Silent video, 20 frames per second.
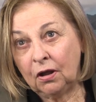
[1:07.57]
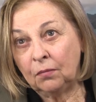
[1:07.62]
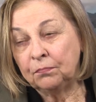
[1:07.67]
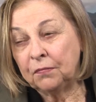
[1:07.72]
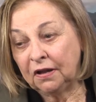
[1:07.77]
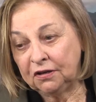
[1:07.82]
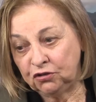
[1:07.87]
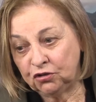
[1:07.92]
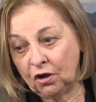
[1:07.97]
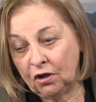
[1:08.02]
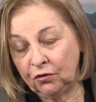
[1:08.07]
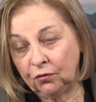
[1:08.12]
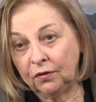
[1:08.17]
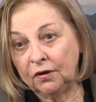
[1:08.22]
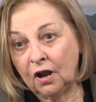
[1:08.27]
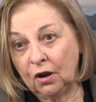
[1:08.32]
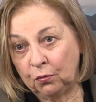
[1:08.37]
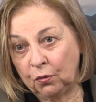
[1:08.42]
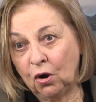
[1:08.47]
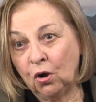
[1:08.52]
My daughter
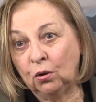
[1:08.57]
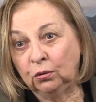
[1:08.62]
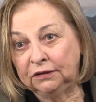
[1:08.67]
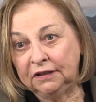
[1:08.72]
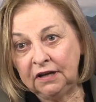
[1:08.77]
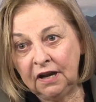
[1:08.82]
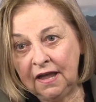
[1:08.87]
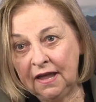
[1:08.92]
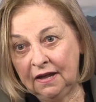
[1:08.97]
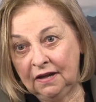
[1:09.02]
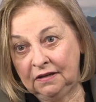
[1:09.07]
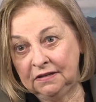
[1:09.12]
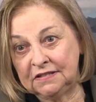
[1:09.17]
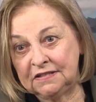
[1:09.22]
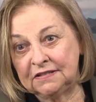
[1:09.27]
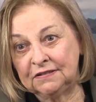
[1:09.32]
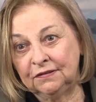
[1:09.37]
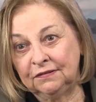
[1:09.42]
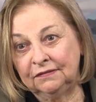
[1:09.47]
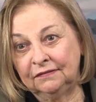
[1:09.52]
and I were holding
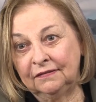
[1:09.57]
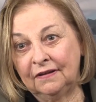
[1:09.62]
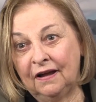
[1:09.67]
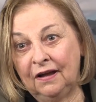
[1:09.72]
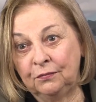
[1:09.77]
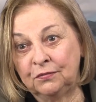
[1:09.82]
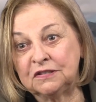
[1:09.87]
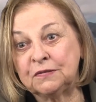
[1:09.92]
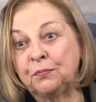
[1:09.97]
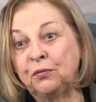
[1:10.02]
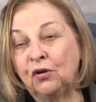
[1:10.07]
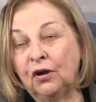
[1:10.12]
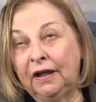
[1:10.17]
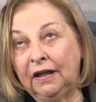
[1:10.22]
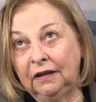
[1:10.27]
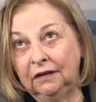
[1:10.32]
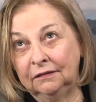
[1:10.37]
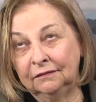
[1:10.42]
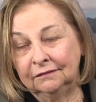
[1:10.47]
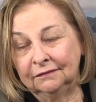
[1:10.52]
hands. I was
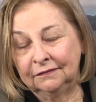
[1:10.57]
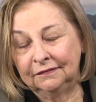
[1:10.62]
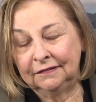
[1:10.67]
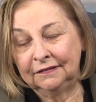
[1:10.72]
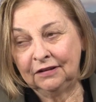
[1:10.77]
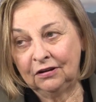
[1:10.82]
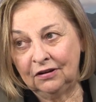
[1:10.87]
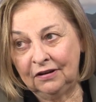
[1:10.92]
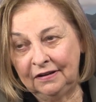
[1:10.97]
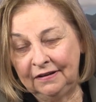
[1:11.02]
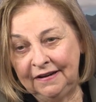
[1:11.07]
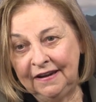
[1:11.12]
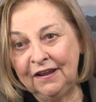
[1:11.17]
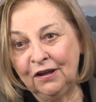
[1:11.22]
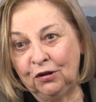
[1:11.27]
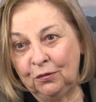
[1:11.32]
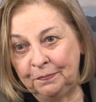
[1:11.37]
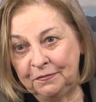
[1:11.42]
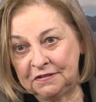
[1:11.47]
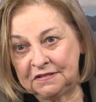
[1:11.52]
praying, God
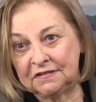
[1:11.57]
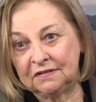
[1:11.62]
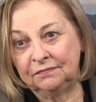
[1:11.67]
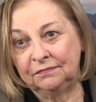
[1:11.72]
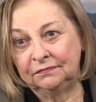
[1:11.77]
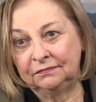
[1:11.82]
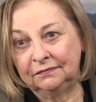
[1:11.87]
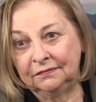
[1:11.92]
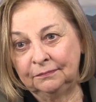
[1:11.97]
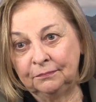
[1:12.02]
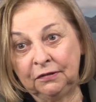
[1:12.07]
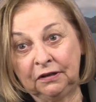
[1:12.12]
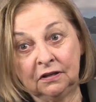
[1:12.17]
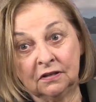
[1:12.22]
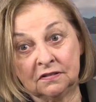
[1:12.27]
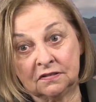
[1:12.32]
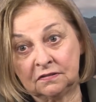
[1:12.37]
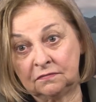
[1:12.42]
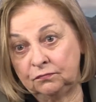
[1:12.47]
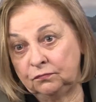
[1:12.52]
help us,
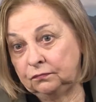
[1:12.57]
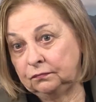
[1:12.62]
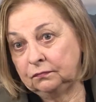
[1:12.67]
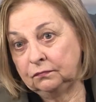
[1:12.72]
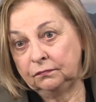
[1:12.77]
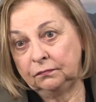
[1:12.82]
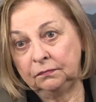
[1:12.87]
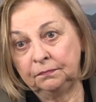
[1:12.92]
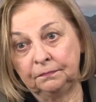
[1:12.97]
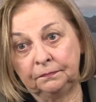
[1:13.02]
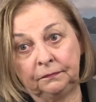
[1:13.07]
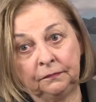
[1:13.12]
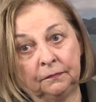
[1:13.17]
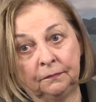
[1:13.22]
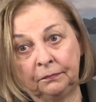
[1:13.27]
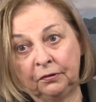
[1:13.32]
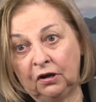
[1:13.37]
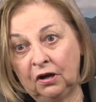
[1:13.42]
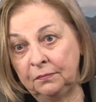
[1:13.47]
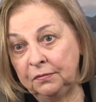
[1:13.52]
because
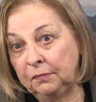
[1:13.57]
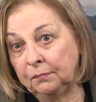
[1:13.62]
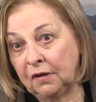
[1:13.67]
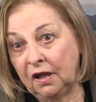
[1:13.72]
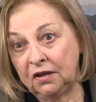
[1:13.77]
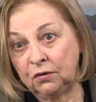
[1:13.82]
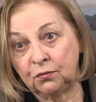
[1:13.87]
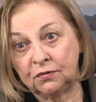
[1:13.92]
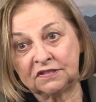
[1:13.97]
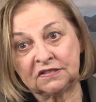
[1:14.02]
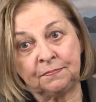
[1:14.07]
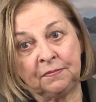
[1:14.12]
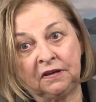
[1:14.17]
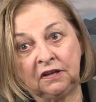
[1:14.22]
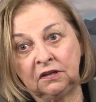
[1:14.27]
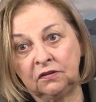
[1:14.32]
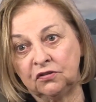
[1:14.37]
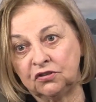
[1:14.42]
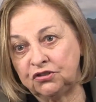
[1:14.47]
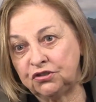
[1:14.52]
Bob and Mike were
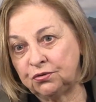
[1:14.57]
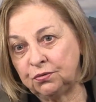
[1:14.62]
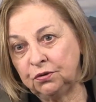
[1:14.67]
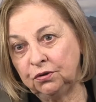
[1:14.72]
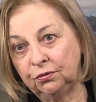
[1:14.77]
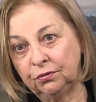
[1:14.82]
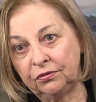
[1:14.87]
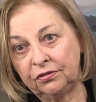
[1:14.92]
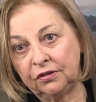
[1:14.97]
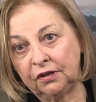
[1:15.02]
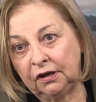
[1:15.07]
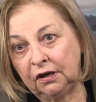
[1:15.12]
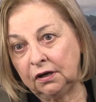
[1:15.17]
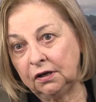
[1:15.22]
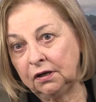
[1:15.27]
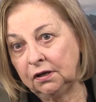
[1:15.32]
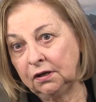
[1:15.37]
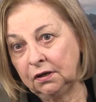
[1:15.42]
speaking the truth, and